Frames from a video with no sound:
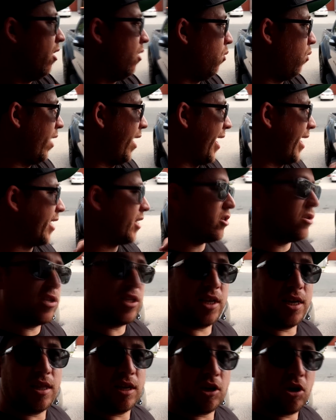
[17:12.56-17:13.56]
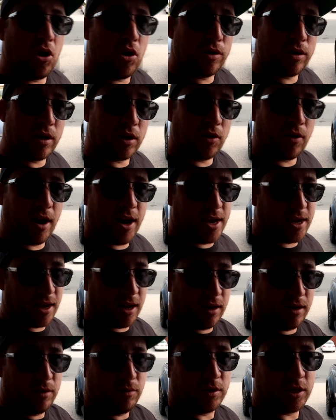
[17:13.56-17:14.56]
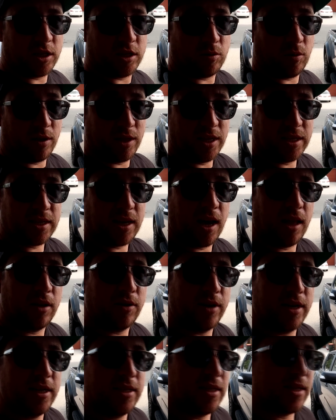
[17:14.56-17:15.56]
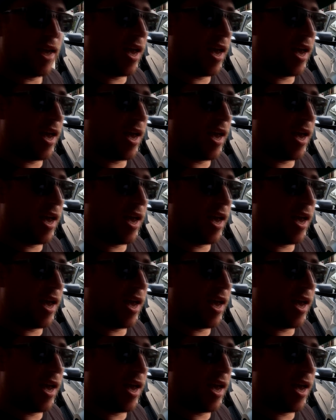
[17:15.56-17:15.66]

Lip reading: where you see the conker grey colour, which is what this colour is,